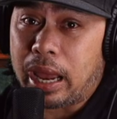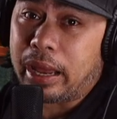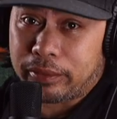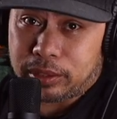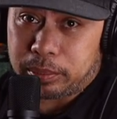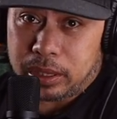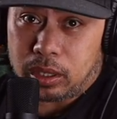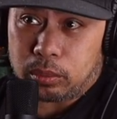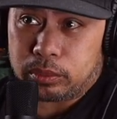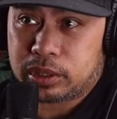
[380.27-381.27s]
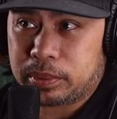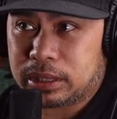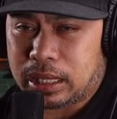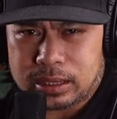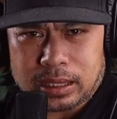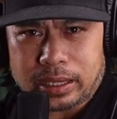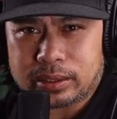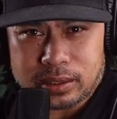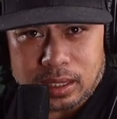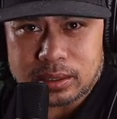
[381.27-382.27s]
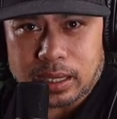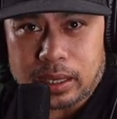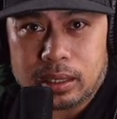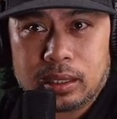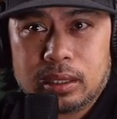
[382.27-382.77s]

I have to be home, which means that's like sunset.